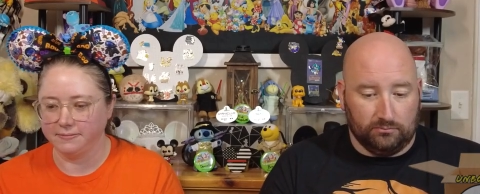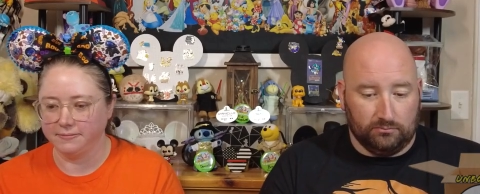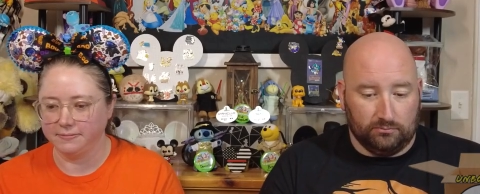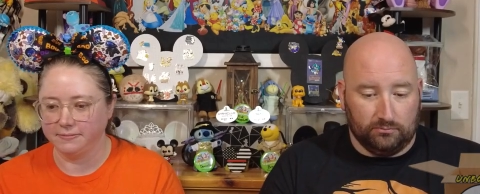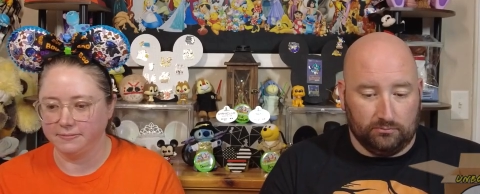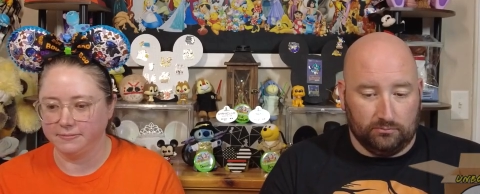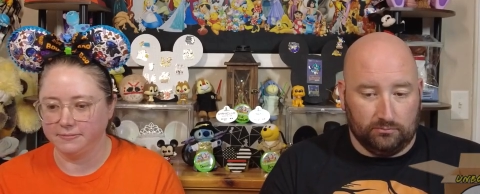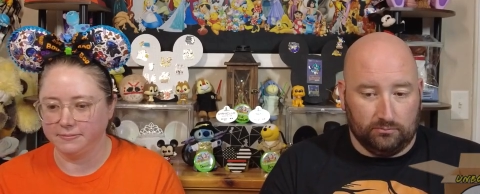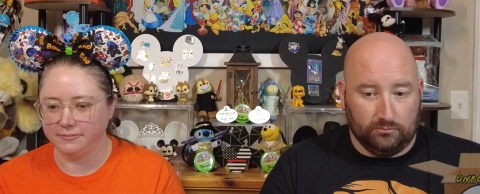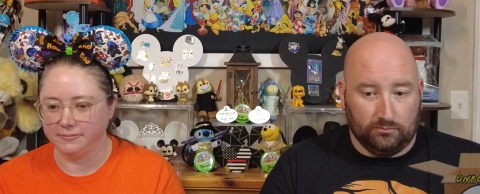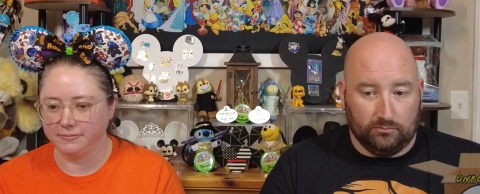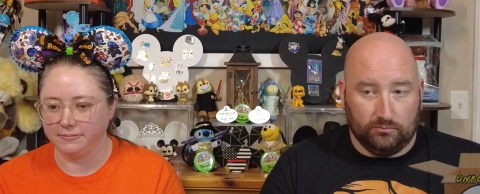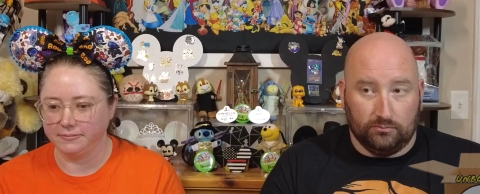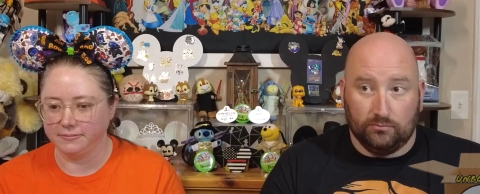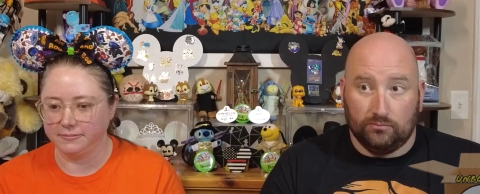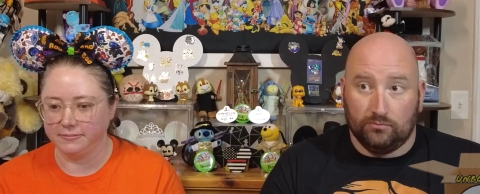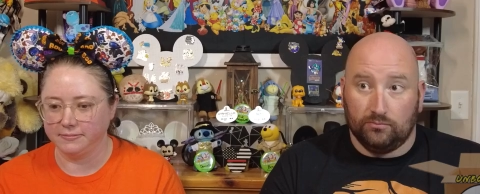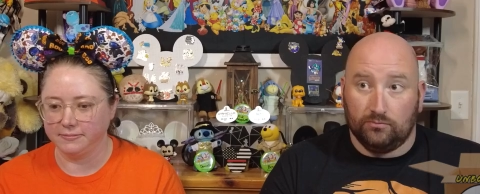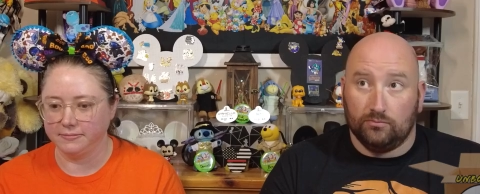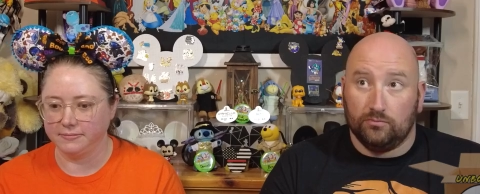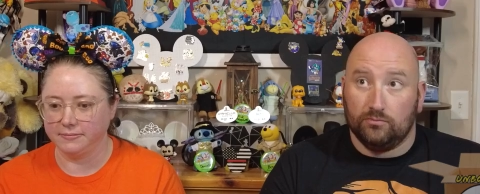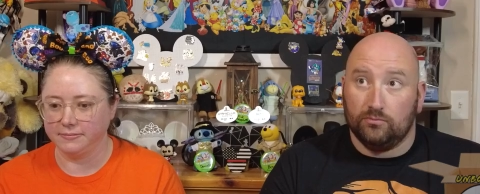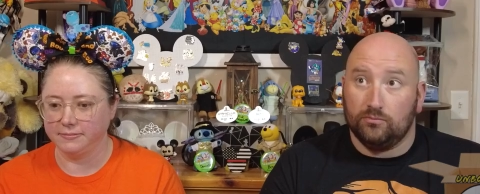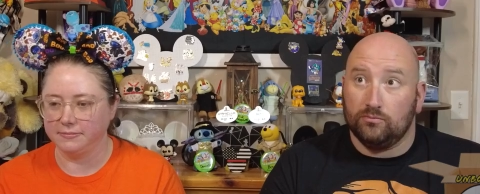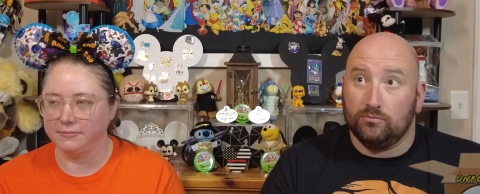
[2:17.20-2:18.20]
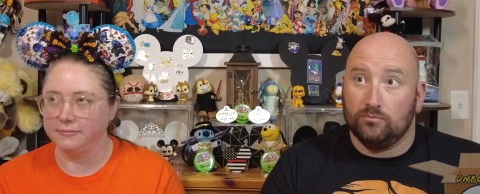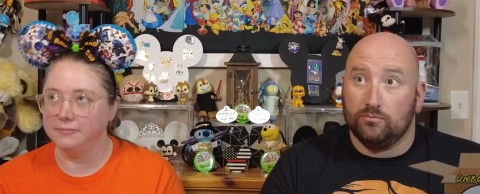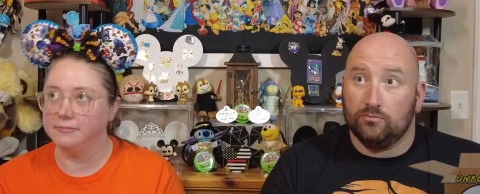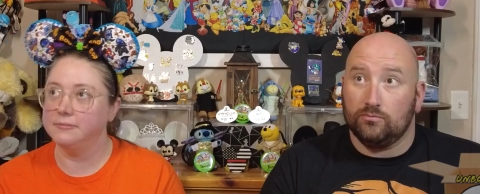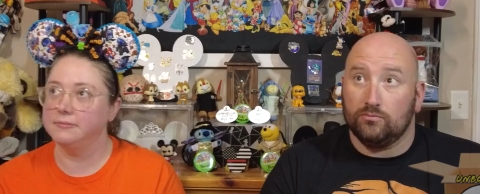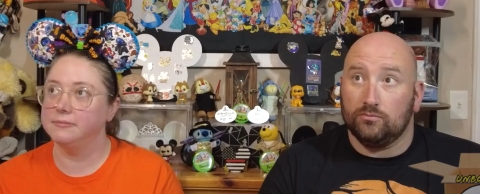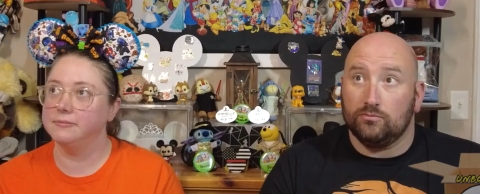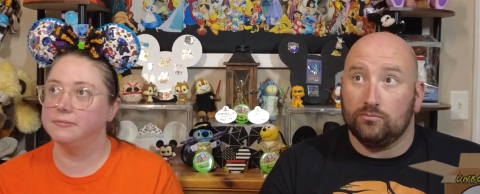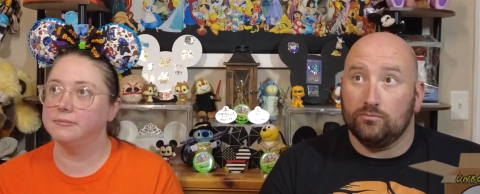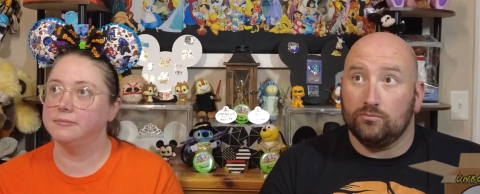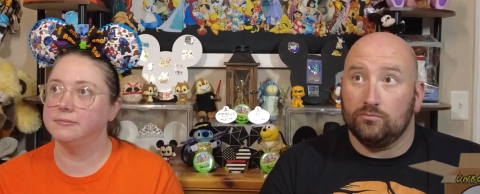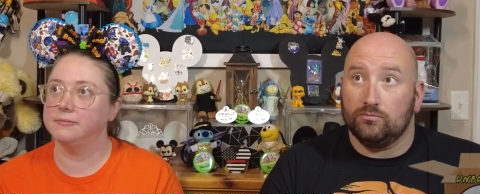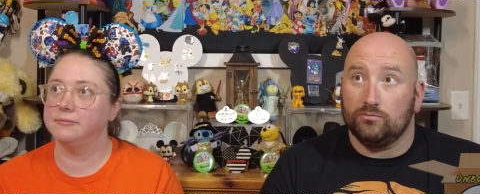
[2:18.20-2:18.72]

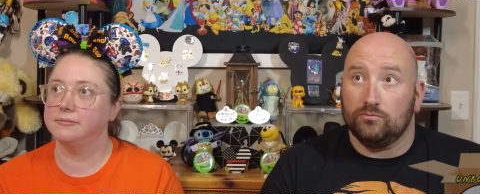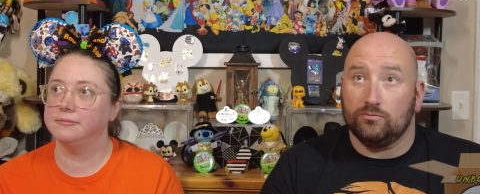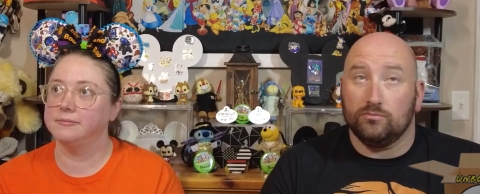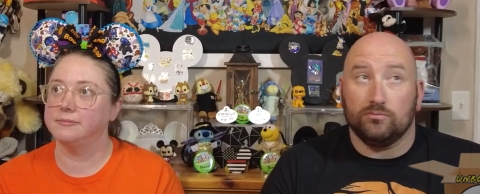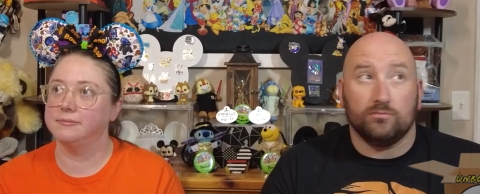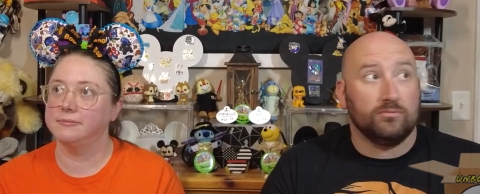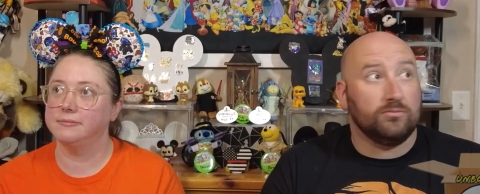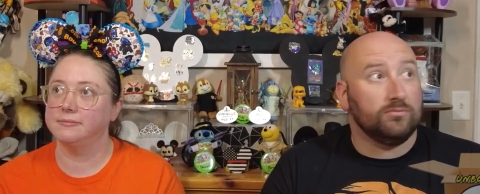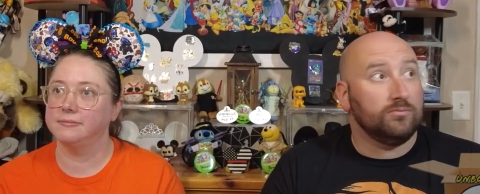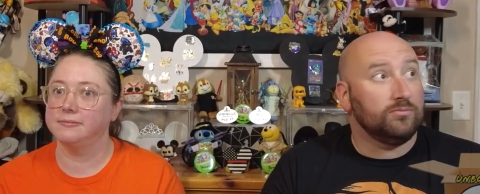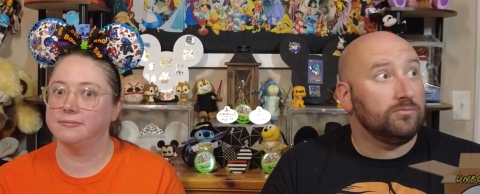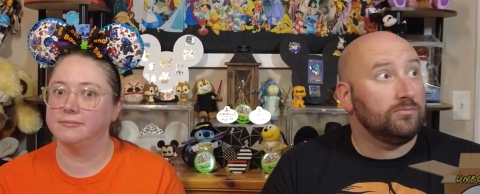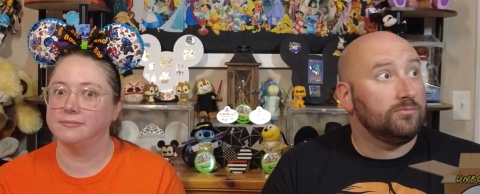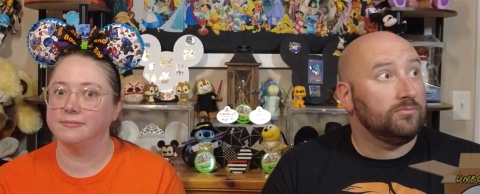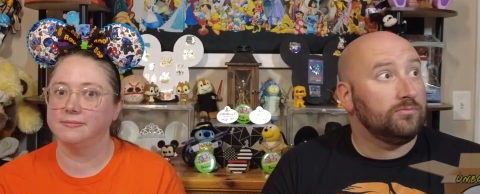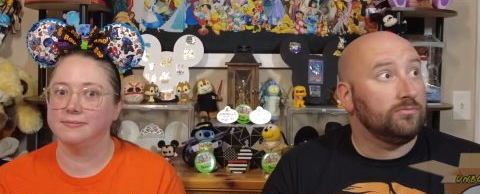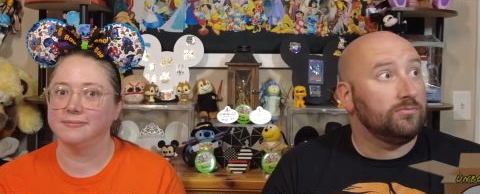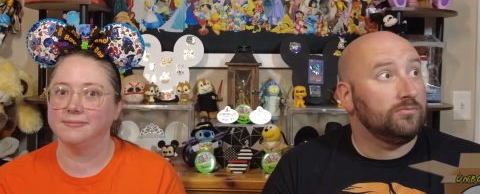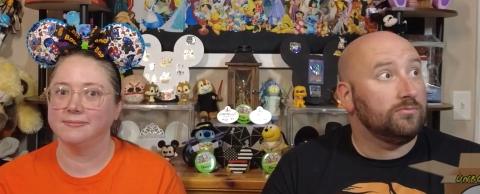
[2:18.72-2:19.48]
[no speech]